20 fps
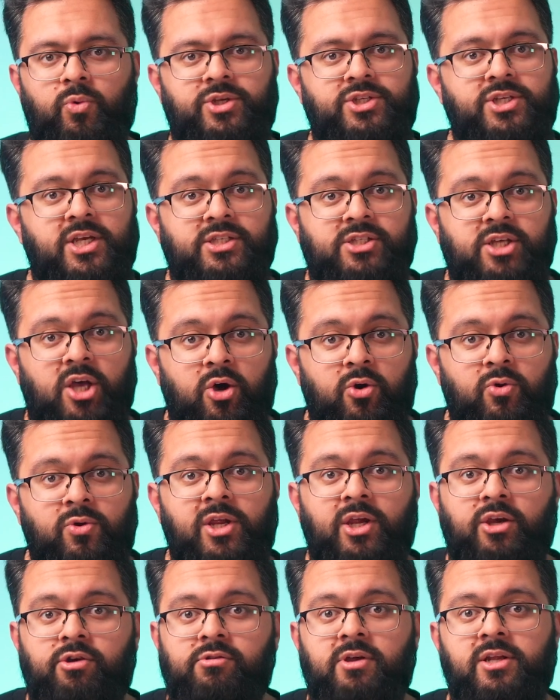which has
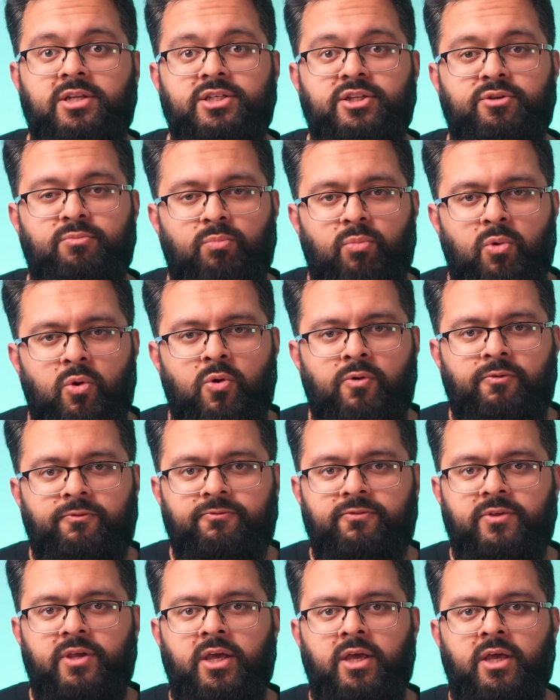only created more
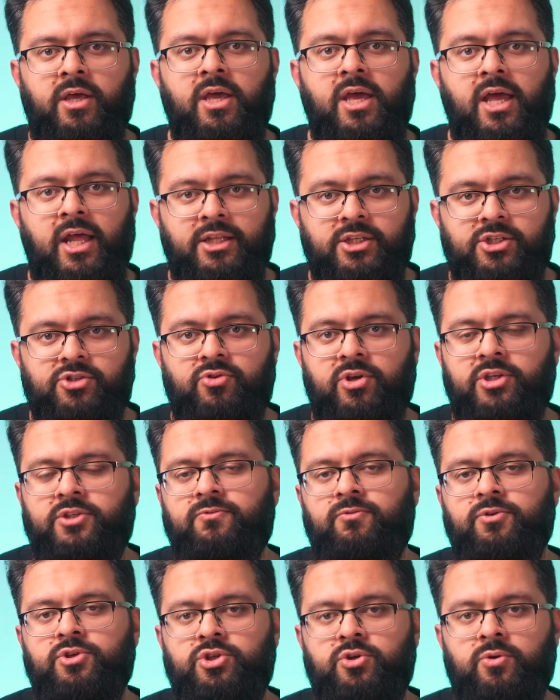fear and stress
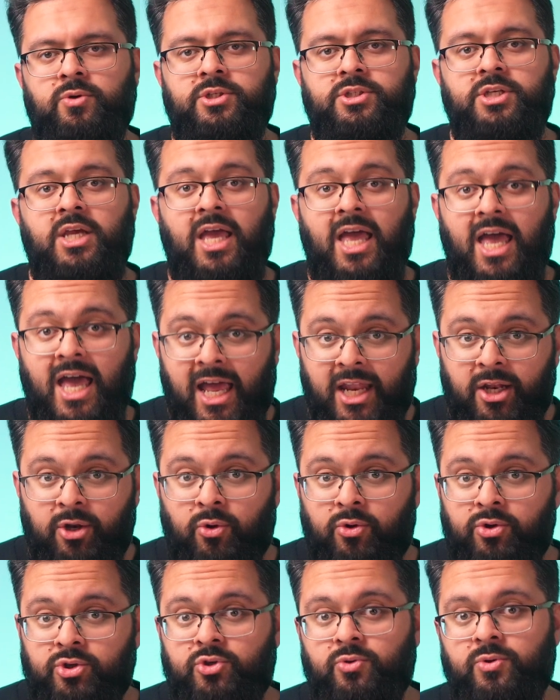for Jewish and
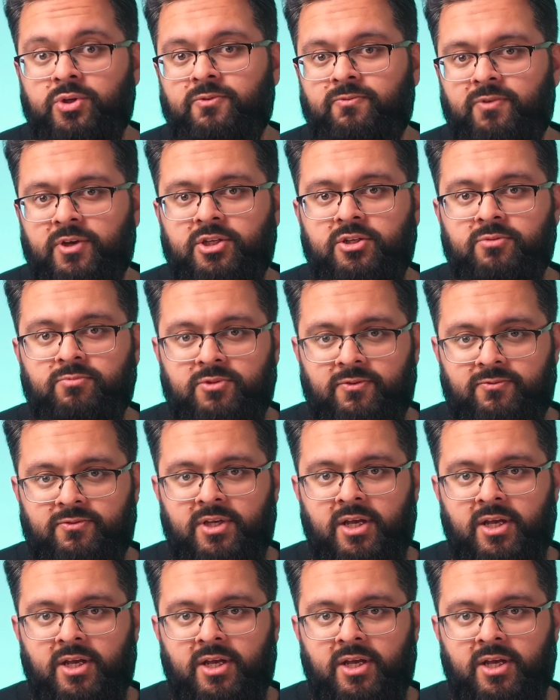non-Jewish victims of